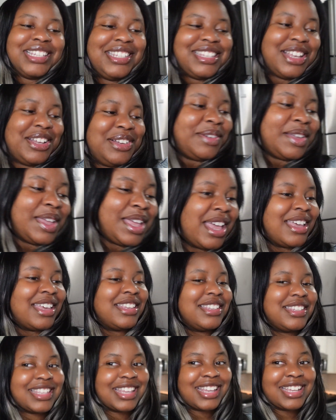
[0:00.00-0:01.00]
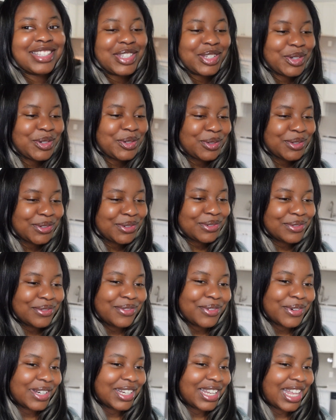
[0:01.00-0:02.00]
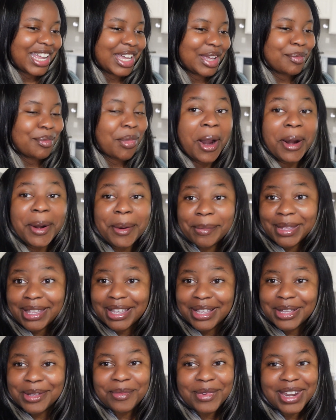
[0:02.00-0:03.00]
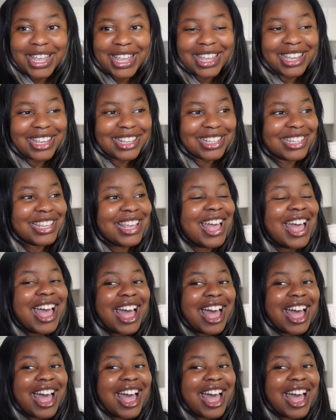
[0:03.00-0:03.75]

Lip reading: So stay tuned for like apartment updates.